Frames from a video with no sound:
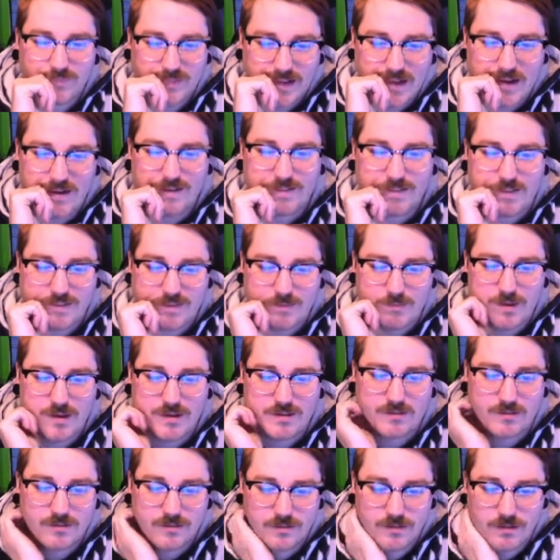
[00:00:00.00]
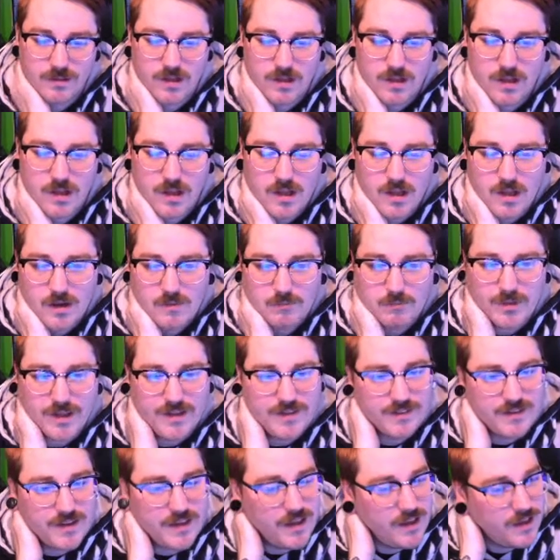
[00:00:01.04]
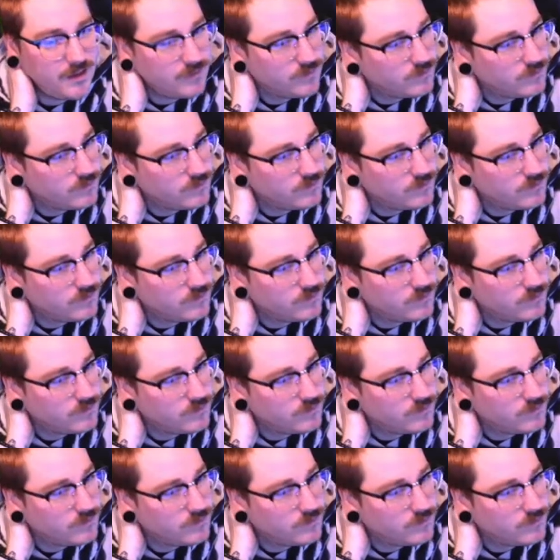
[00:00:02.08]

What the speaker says: I like that the best. Blaziken...